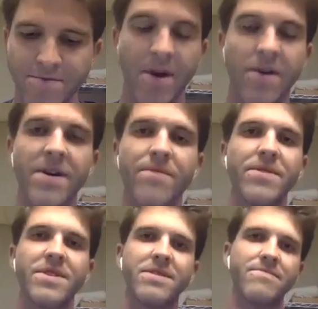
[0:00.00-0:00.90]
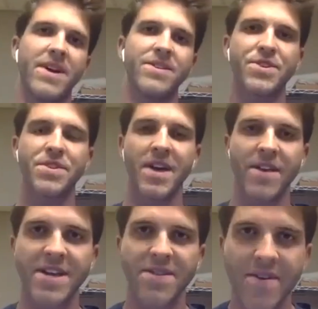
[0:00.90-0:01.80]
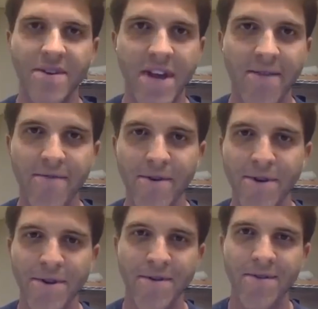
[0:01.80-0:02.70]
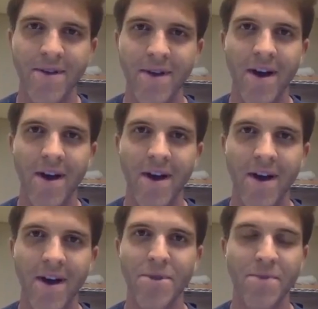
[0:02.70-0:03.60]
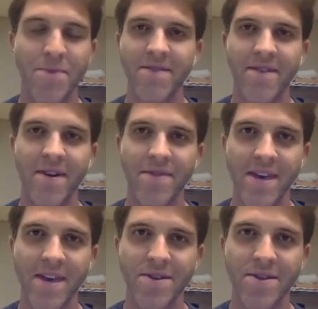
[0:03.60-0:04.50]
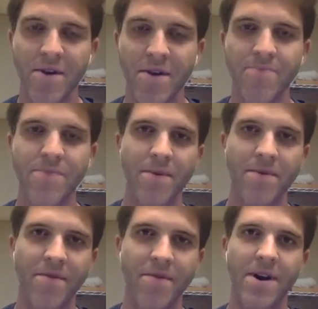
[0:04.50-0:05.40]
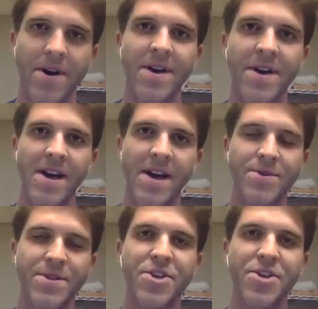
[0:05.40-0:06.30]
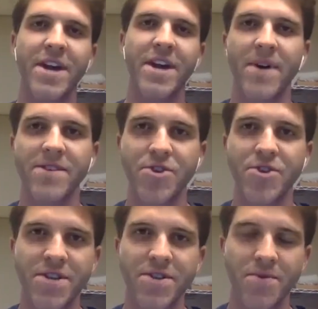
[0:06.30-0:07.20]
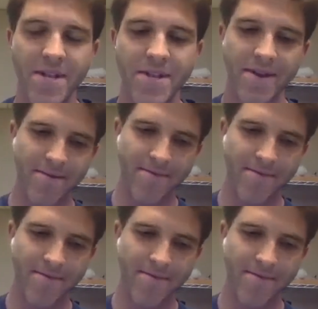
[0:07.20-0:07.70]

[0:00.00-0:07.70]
no, I really, I just, I like his very diverse uh, perspective on things. You know, coming from a, I was educated by the Jesuits.